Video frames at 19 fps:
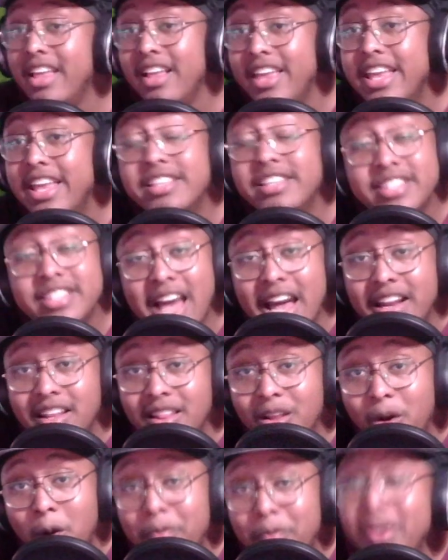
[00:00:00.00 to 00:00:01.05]
inside a
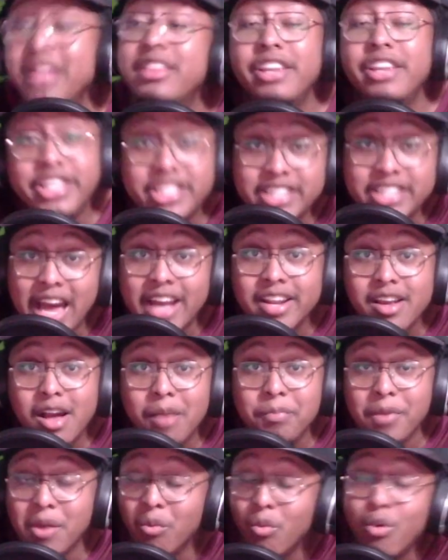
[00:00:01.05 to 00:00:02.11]
little bit, then he shot
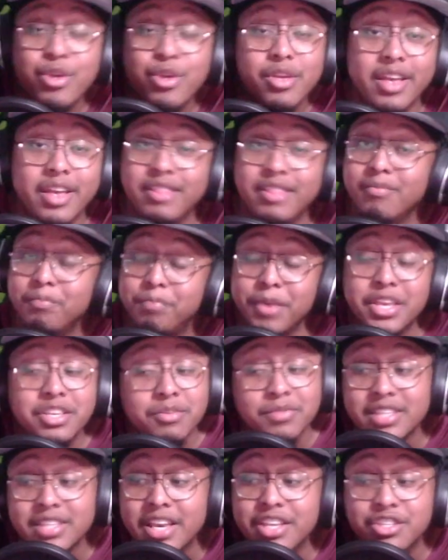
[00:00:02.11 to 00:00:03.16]
up, and William and
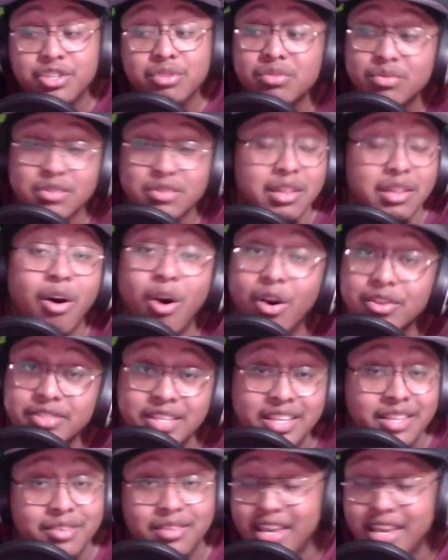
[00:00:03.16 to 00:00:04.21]
Benjamin St-Juste was lost.
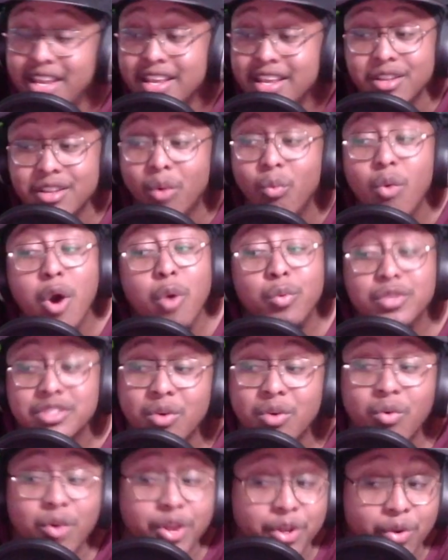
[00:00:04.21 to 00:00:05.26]
He he didn't know what was
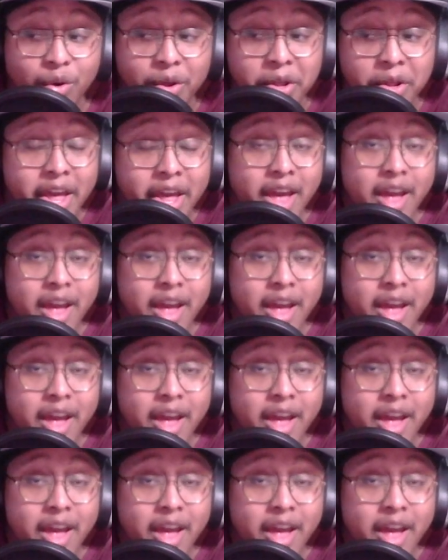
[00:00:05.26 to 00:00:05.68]
going on.